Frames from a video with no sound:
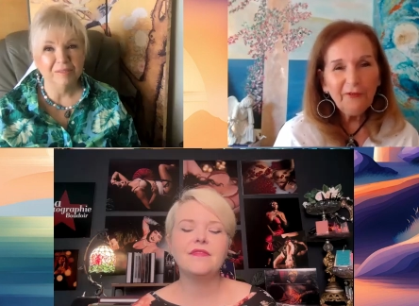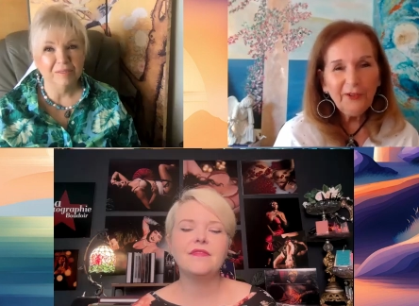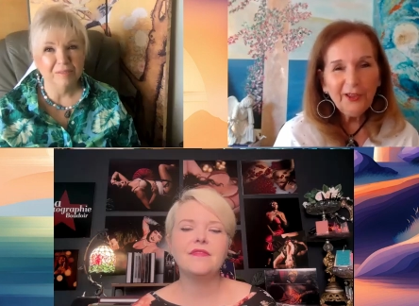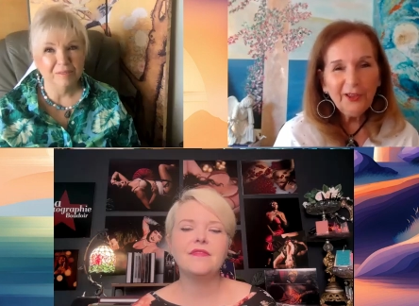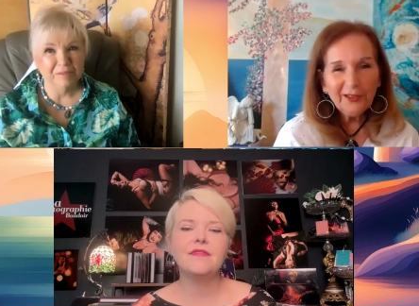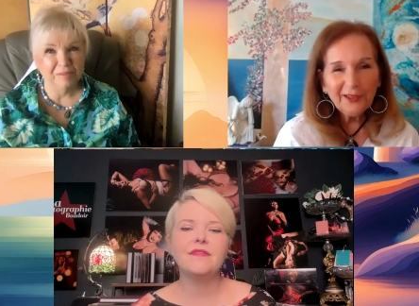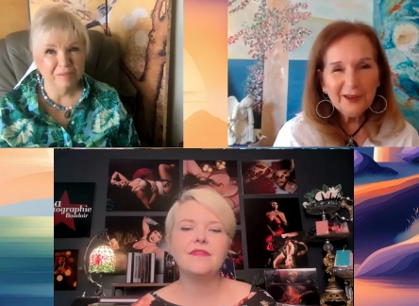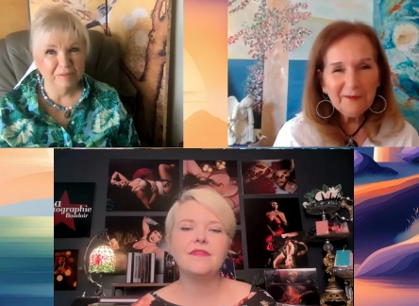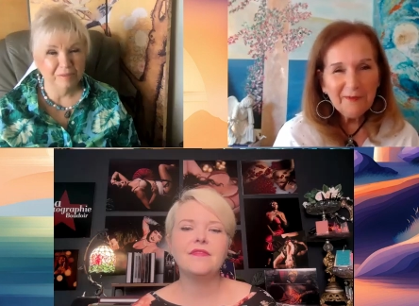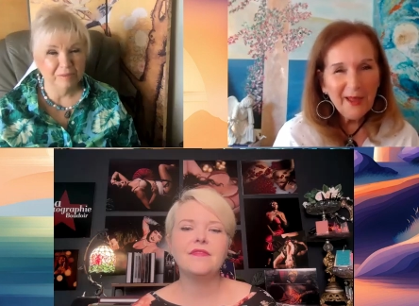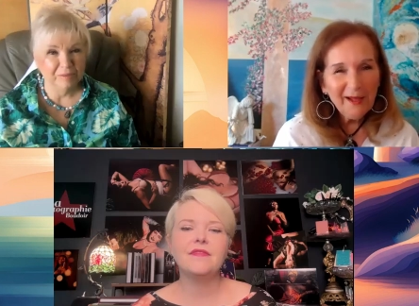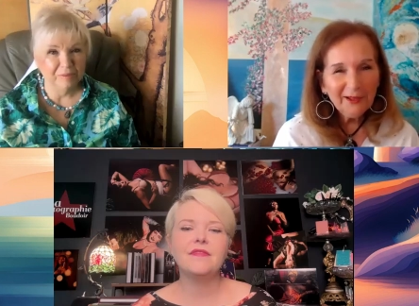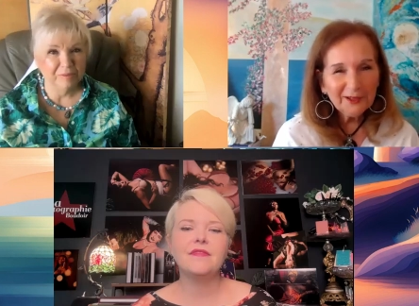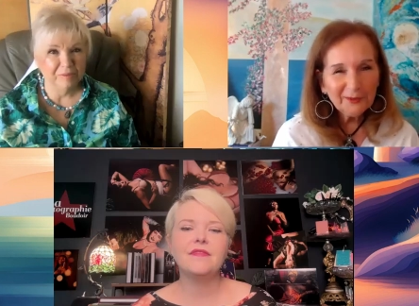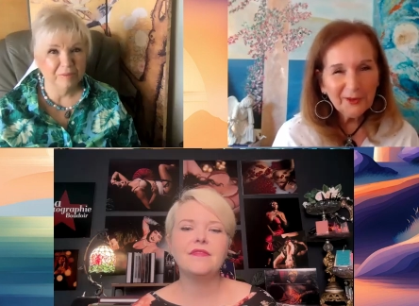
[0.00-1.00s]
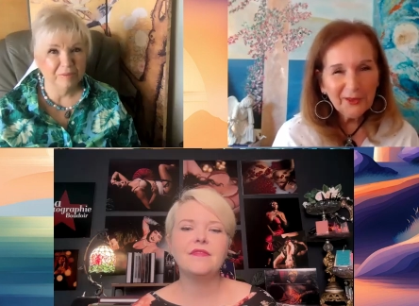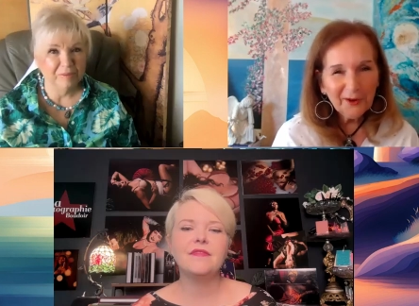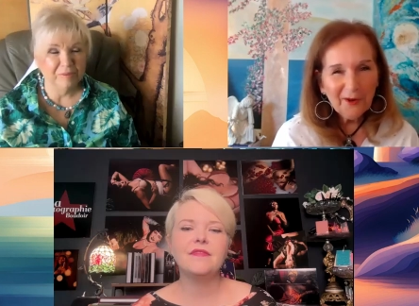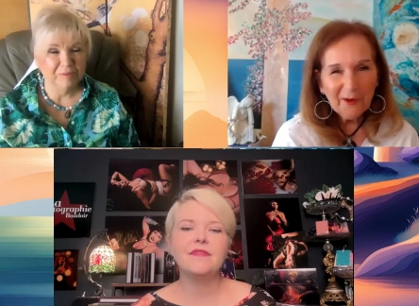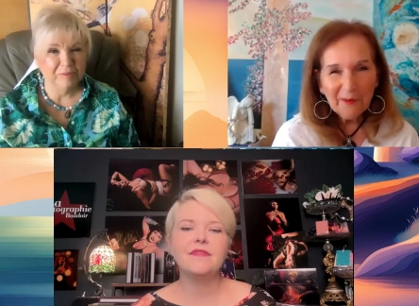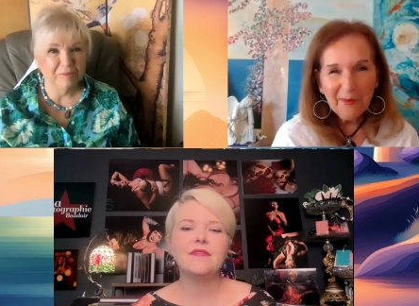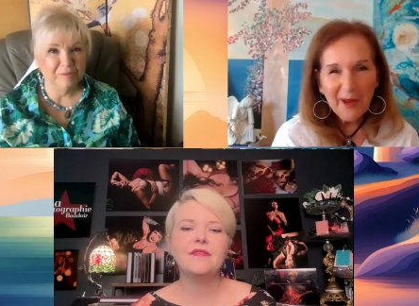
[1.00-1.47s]
Speaker 1: feel in balance with their
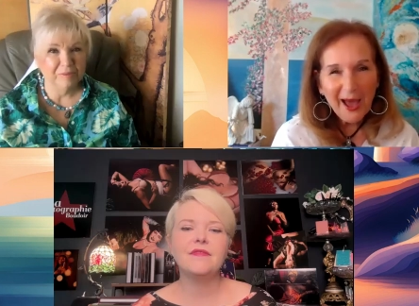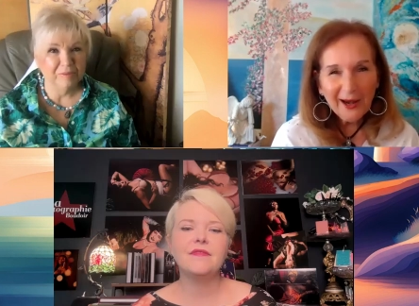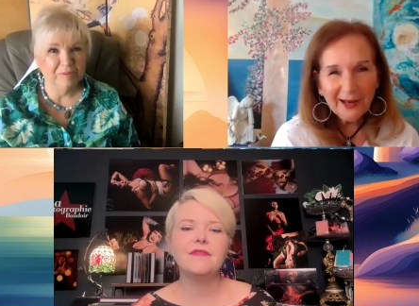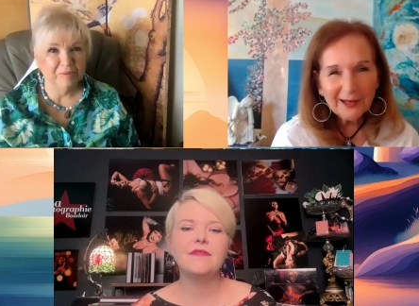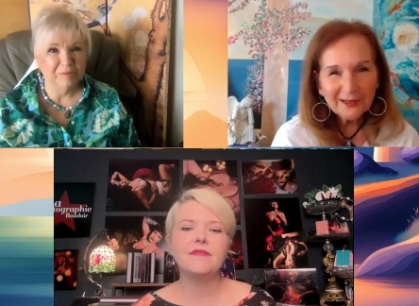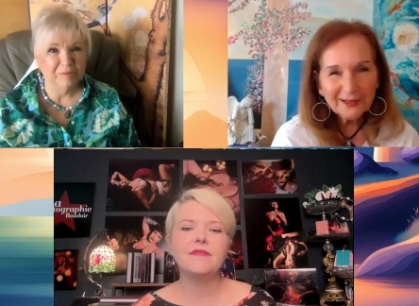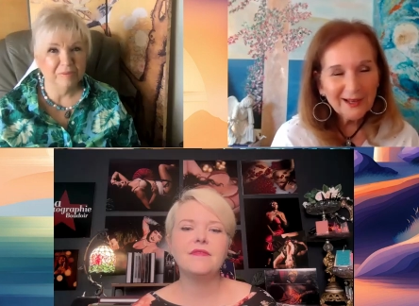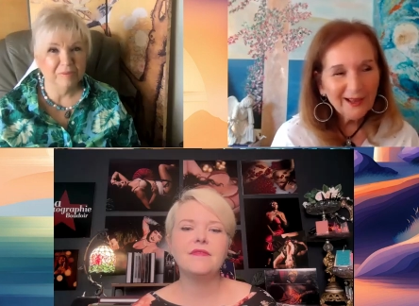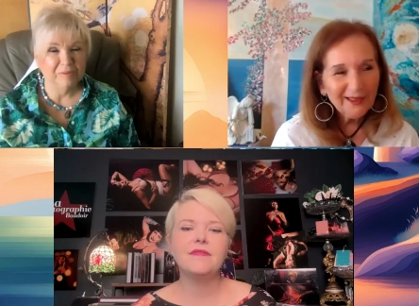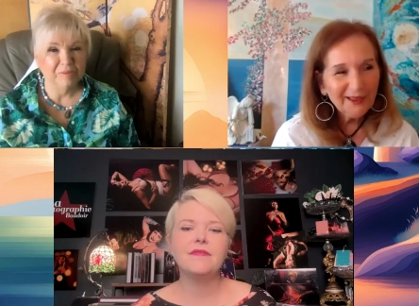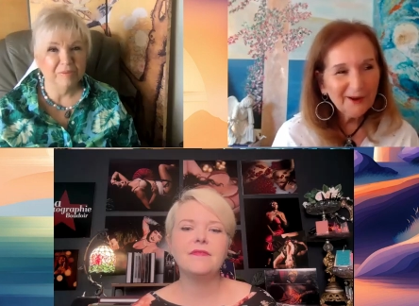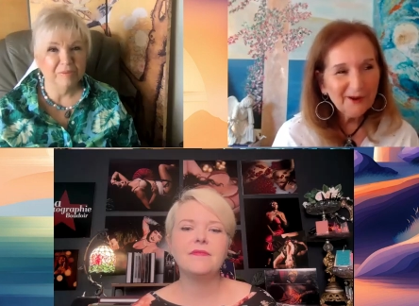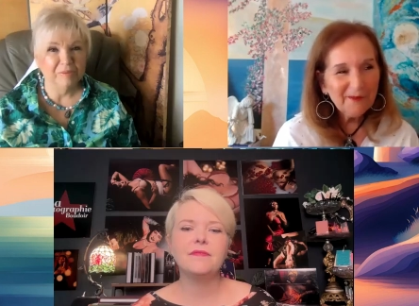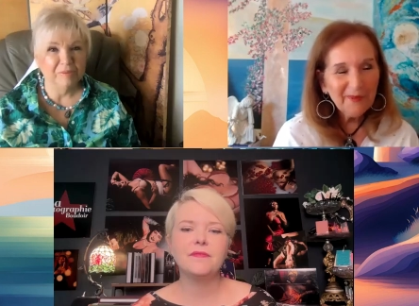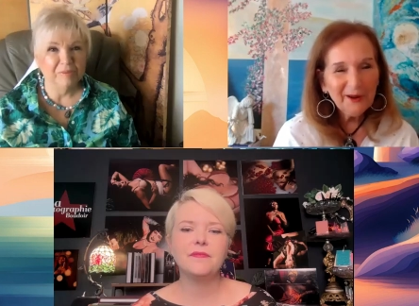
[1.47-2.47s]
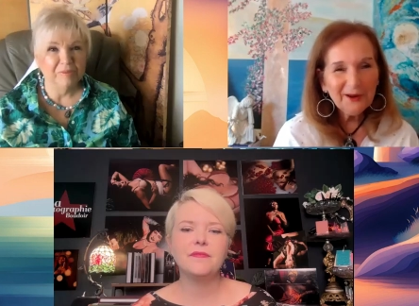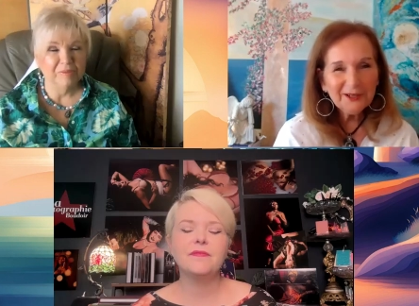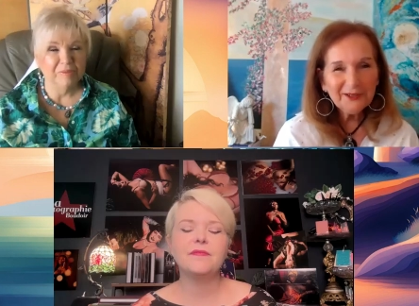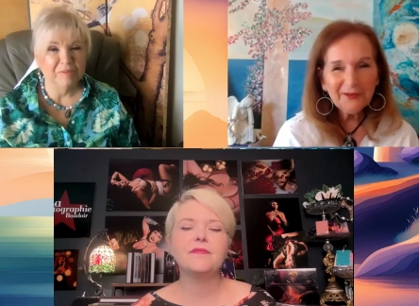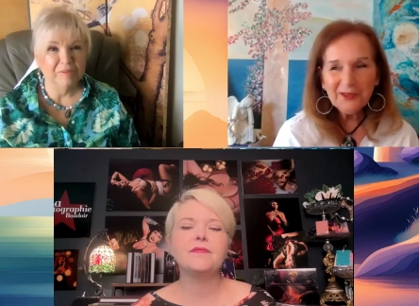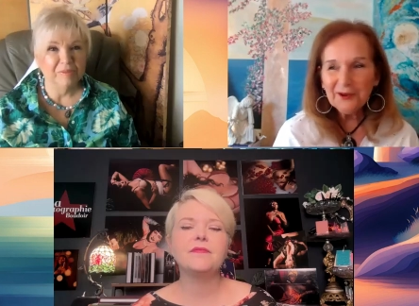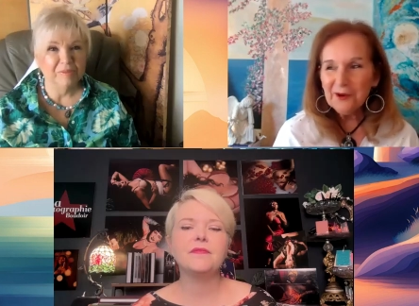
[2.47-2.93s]
own bodies? They're
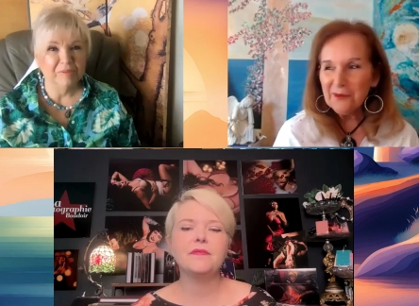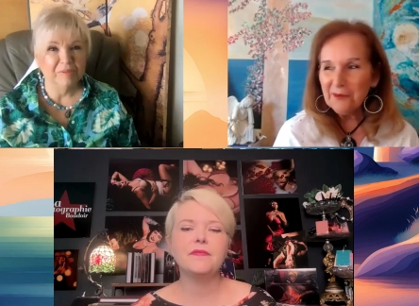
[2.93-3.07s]
embarrassed for their own